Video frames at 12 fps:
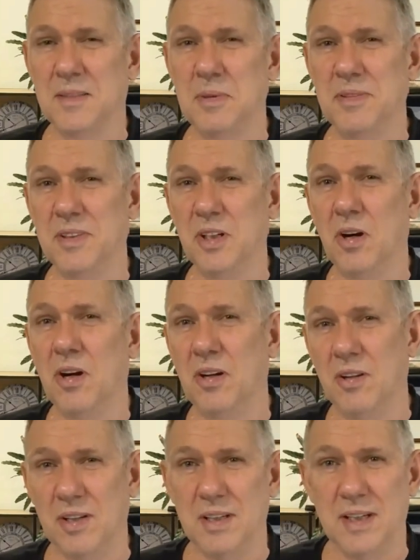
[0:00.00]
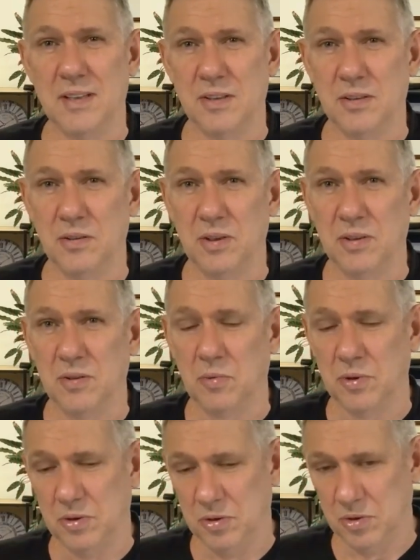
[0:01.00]
bit of a guideline as to
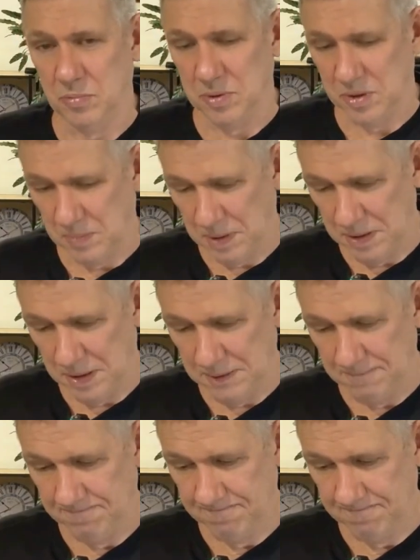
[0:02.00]
what you should be spending.